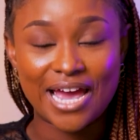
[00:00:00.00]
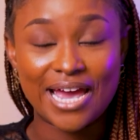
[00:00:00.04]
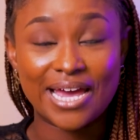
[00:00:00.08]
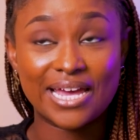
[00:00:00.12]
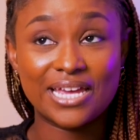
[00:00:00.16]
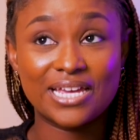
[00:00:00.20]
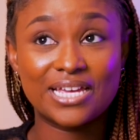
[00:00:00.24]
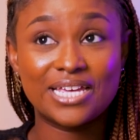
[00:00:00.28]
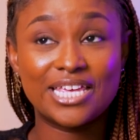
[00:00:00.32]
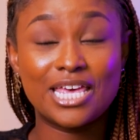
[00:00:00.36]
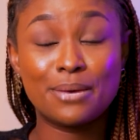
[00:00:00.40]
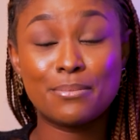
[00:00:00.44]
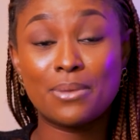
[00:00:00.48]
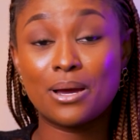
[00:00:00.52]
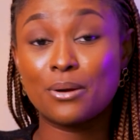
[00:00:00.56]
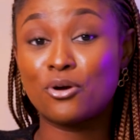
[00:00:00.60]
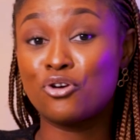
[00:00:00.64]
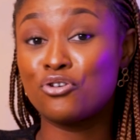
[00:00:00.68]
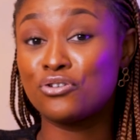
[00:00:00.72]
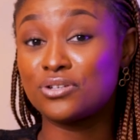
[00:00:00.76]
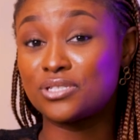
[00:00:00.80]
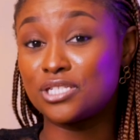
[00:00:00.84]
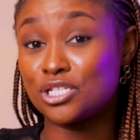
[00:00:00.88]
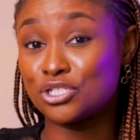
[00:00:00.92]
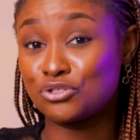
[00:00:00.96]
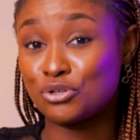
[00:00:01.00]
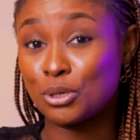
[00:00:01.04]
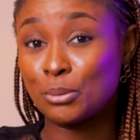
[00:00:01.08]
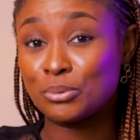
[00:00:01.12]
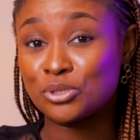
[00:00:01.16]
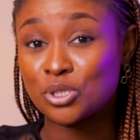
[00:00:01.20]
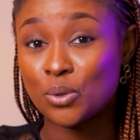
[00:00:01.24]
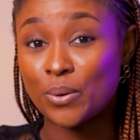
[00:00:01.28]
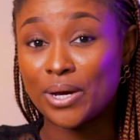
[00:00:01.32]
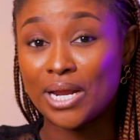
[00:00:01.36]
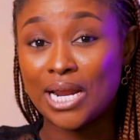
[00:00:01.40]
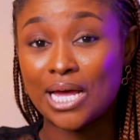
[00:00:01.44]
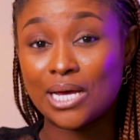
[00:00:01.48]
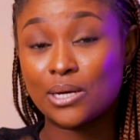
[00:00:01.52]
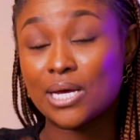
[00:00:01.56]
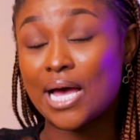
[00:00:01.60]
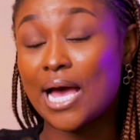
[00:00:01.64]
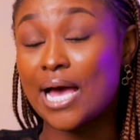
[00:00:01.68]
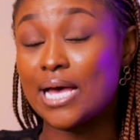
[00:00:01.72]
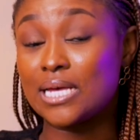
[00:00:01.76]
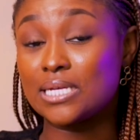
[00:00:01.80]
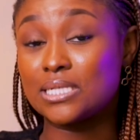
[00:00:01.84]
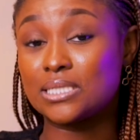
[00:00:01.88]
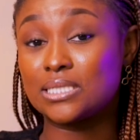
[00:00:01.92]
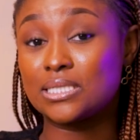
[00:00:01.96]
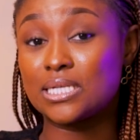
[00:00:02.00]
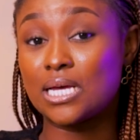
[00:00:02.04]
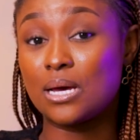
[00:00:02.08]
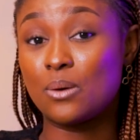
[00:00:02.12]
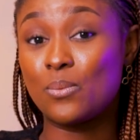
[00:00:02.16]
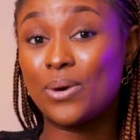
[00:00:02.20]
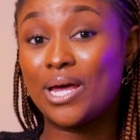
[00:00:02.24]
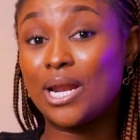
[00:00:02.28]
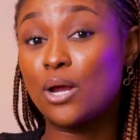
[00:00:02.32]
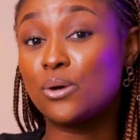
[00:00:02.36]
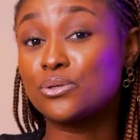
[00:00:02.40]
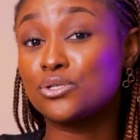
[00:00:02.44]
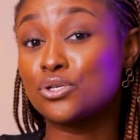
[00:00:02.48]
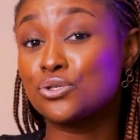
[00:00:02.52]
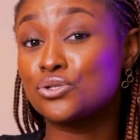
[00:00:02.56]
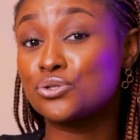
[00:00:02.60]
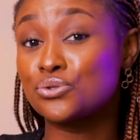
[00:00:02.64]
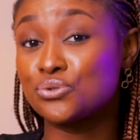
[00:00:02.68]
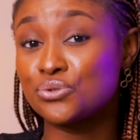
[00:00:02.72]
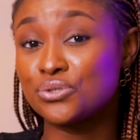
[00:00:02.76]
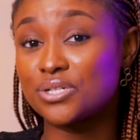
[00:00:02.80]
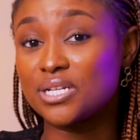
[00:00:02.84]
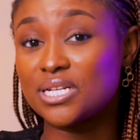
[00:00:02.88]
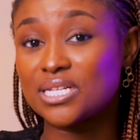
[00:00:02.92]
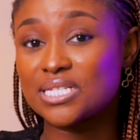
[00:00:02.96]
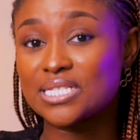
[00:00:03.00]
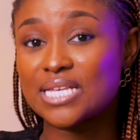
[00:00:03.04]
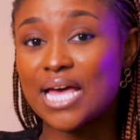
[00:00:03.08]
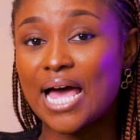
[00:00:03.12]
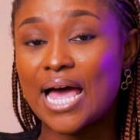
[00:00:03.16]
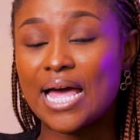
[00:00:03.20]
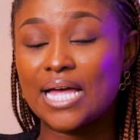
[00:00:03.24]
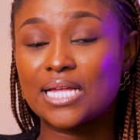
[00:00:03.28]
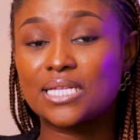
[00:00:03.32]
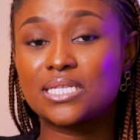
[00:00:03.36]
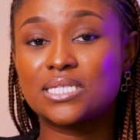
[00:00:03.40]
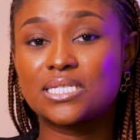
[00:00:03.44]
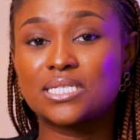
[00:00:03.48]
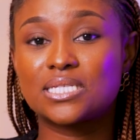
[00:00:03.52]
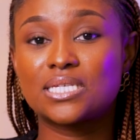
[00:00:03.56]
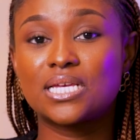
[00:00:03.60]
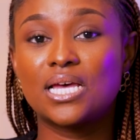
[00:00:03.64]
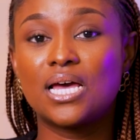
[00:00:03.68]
I came across this scripture while I was a student at